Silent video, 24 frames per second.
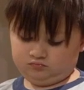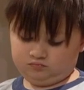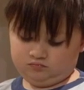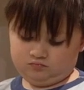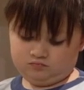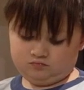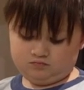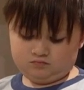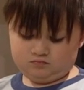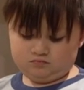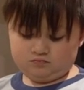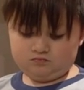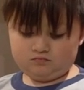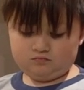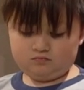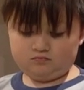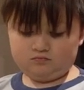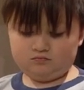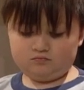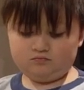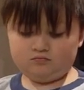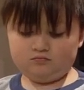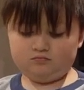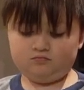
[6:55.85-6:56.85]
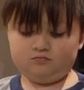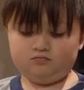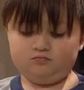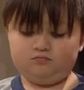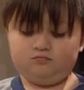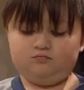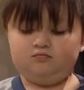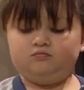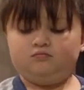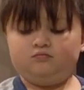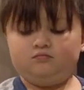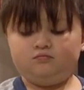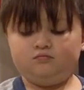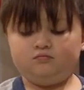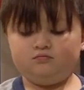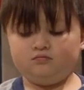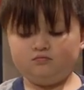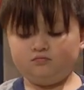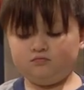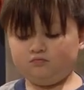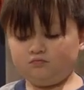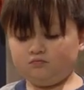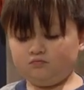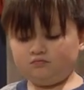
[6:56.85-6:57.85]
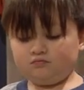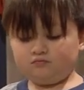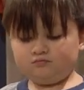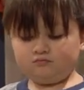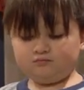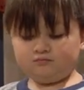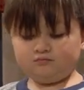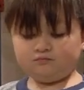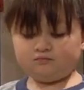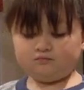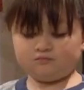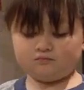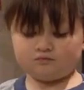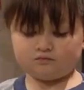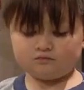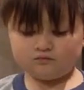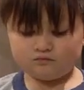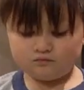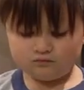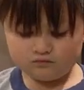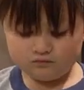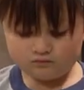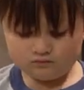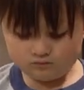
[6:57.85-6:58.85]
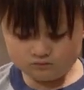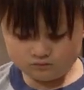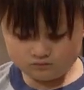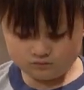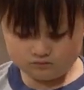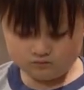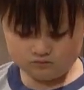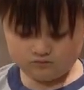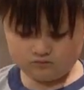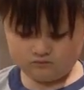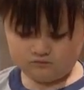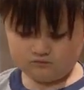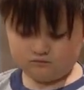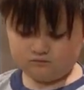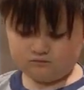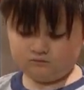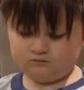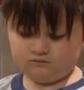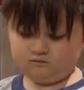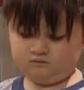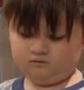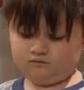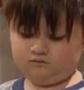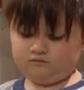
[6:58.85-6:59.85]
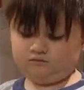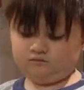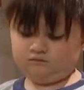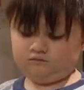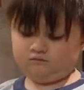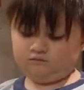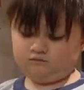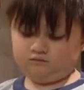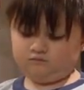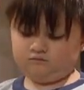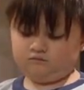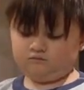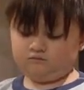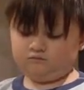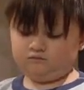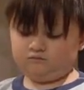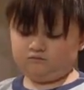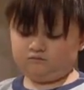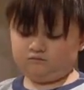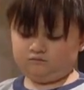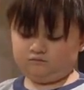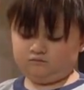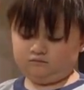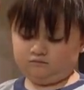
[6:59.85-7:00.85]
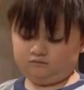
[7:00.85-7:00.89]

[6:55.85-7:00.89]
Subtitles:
(silent)